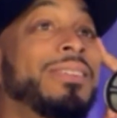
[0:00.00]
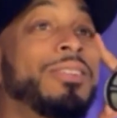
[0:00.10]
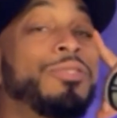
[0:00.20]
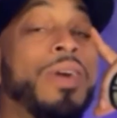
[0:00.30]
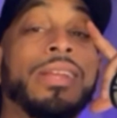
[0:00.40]
to
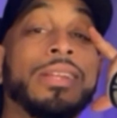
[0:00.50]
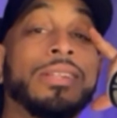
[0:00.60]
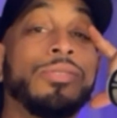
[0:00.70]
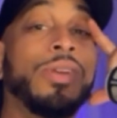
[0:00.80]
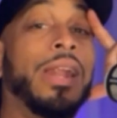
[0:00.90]
try to get
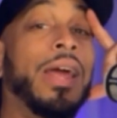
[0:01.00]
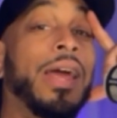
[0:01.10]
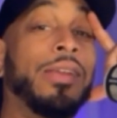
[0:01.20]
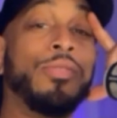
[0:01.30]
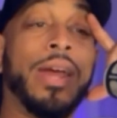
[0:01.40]
you. You gotta
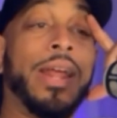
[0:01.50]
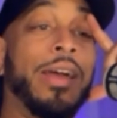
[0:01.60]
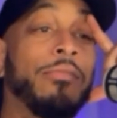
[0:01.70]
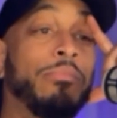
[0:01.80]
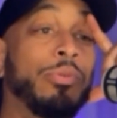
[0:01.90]

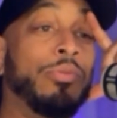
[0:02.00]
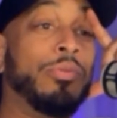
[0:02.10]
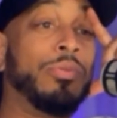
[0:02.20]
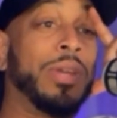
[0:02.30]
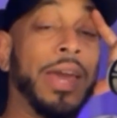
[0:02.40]
have
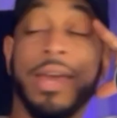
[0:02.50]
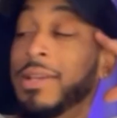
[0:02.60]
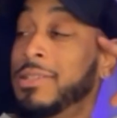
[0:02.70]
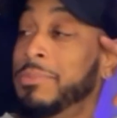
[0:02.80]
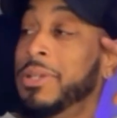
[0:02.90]
buku
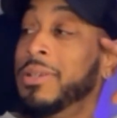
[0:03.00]
cash, man.